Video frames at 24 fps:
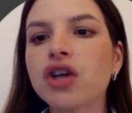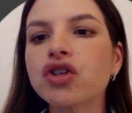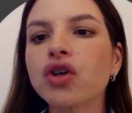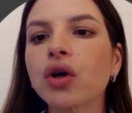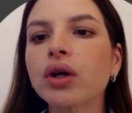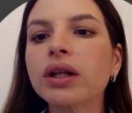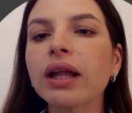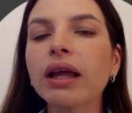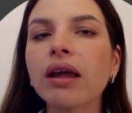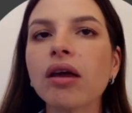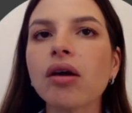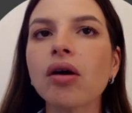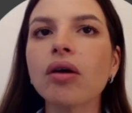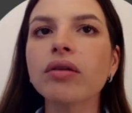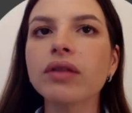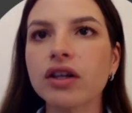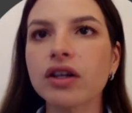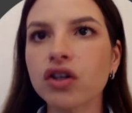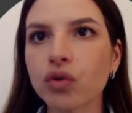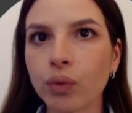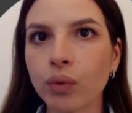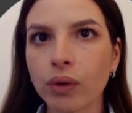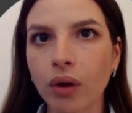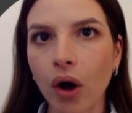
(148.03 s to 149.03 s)
clicking on this
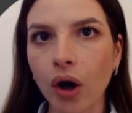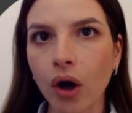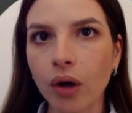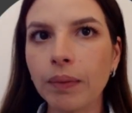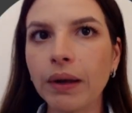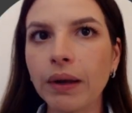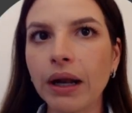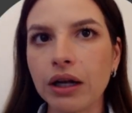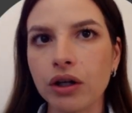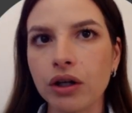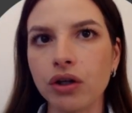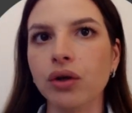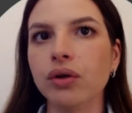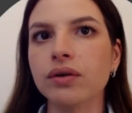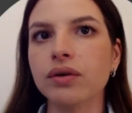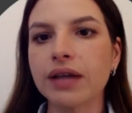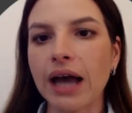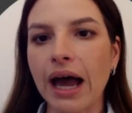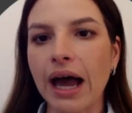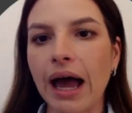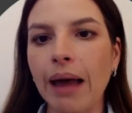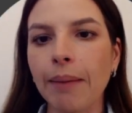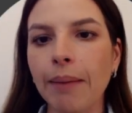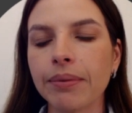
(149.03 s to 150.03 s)
will open a new
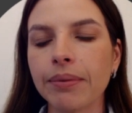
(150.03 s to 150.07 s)
tab.